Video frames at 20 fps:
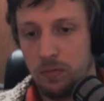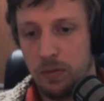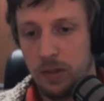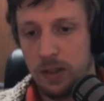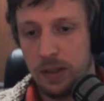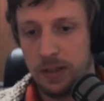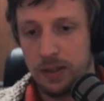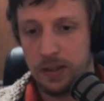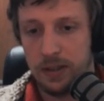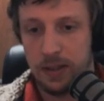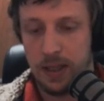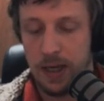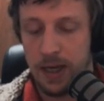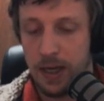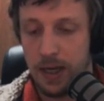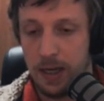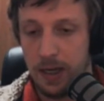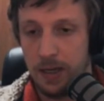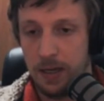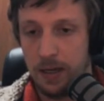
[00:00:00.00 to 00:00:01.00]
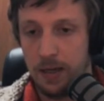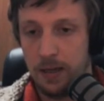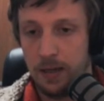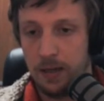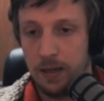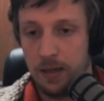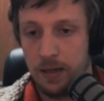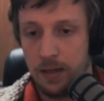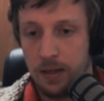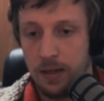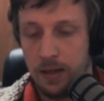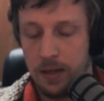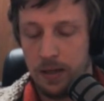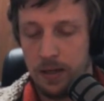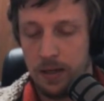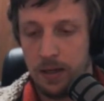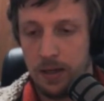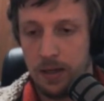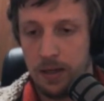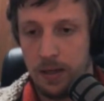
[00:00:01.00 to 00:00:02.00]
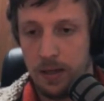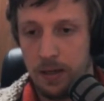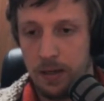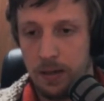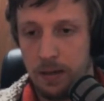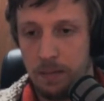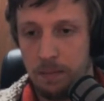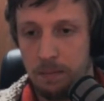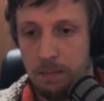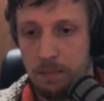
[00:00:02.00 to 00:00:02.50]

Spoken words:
let's say, so